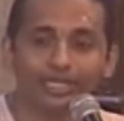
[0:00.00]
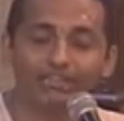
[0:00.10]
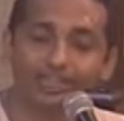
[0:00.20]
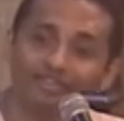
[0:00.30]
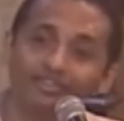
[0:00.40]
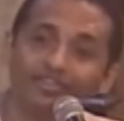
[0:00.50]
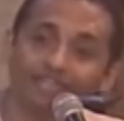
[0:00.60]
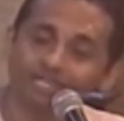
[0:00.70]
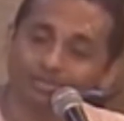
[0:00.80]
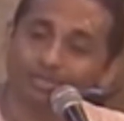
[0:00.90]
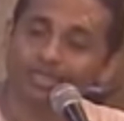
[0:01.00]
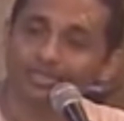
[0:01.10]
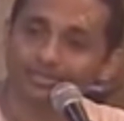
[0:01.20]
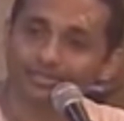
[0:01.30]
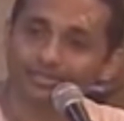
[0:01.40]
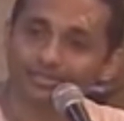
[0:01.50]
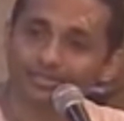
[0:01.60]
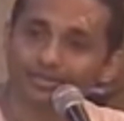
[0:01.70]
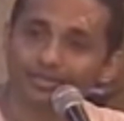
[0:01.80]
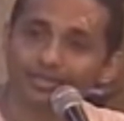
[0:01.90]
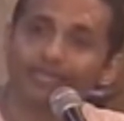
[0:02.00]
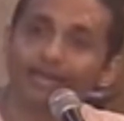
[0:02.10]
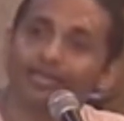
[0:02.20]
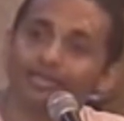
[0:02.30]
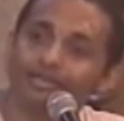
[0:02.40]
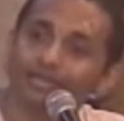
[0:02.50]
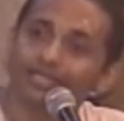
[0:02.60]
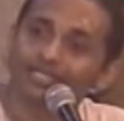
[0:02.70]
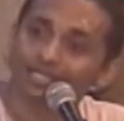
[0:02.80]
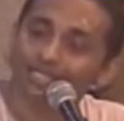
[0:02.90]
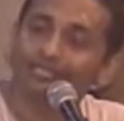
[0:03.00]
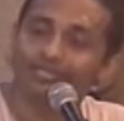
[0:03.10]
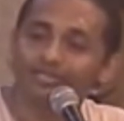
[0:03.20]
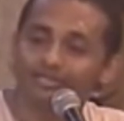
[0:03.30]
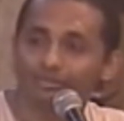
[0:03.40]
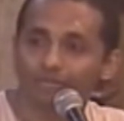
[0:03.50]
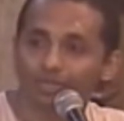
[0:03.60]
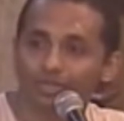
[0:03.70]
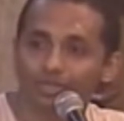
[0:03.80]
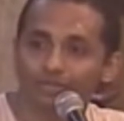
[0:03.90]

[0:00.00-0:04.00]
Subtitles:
If everything is best, why are devotees leaving this moment?